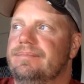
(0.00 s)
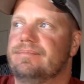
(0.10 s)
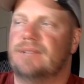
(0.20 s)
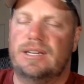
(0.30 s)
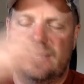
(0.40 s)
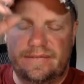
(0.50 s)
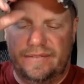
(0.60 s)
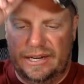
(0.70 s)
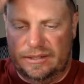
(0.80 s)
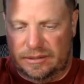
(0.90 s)
I just
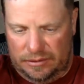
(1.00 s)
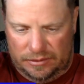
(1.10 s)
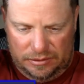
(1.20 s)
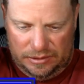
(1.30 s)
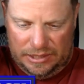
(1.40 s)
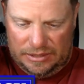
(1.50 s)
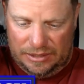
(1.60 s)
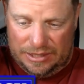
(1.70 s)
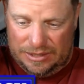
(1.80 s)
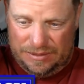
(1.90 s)
find
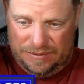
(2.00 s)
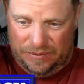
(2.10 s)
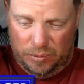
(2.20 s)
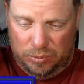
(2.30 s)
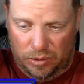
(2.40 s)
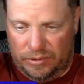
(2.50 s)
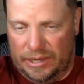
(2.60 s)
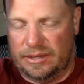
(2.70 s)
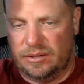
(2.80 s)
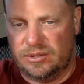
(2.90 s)
Nissan's viewpoint
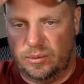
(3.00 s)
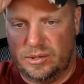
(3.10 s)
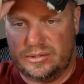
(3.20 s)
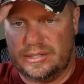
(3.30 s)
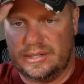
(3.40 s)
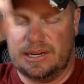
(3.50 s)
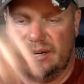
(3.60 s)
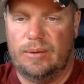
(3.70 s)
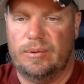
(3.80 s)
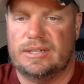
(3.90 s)
right now so interesting. I
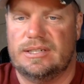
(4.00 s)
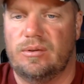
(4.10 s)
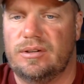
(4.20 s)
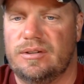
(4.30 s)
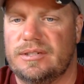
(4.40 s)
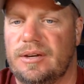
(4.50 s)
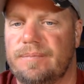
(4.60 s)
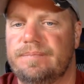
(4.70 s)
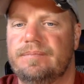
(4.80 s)
can't wait to see how it turns out.